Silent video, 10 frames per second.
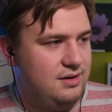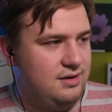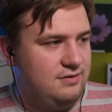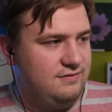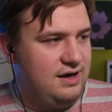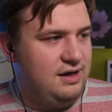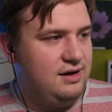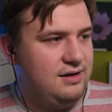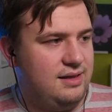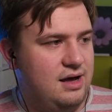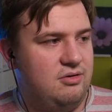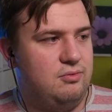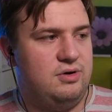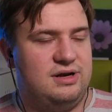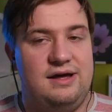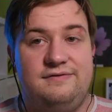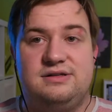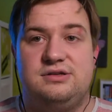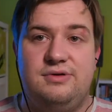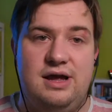And now what fs
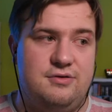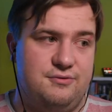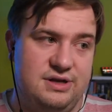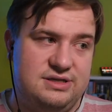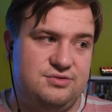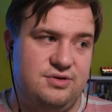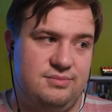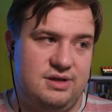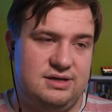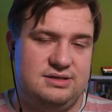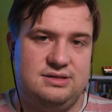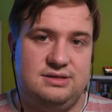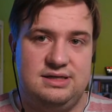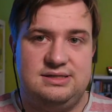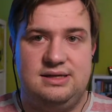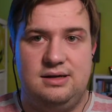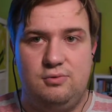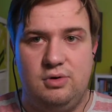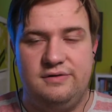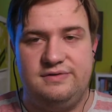create read stream does, that's
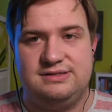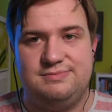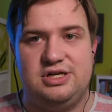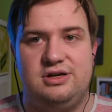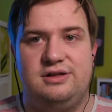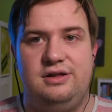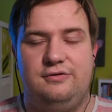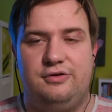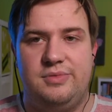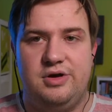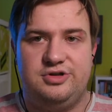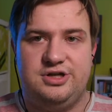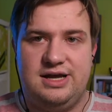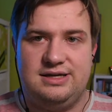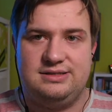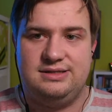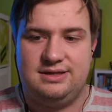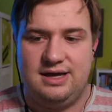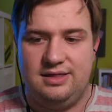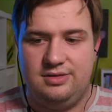one of the specialties from Node.js. It
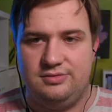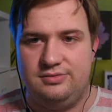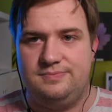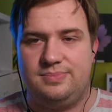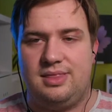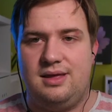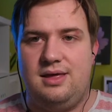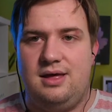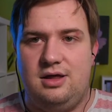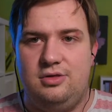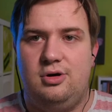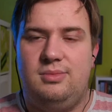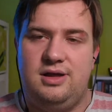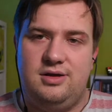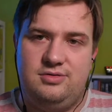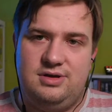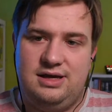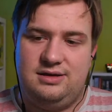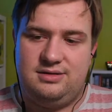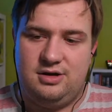can do, normally you
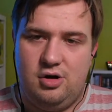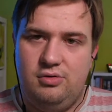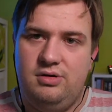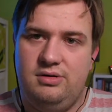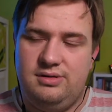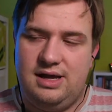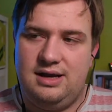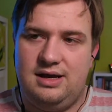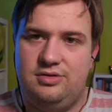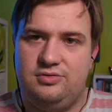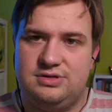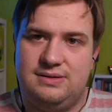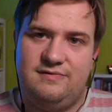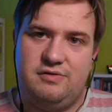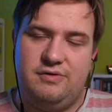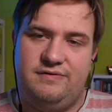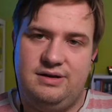take the whole data and do something with it.